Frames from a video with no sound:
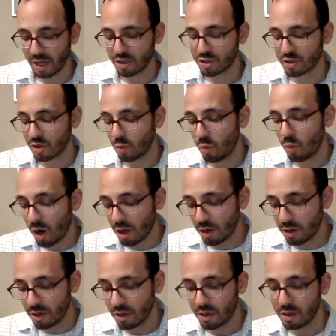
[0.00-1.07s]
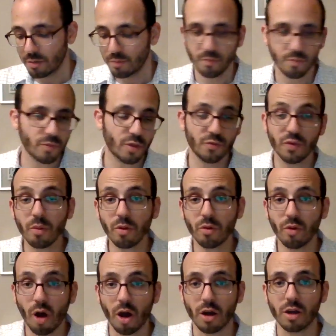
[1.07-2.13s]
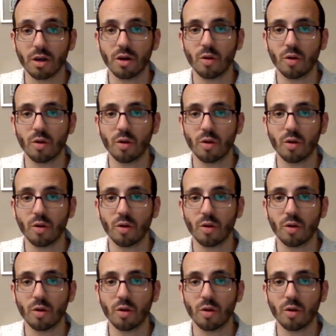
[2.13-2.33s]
Just water from the rock.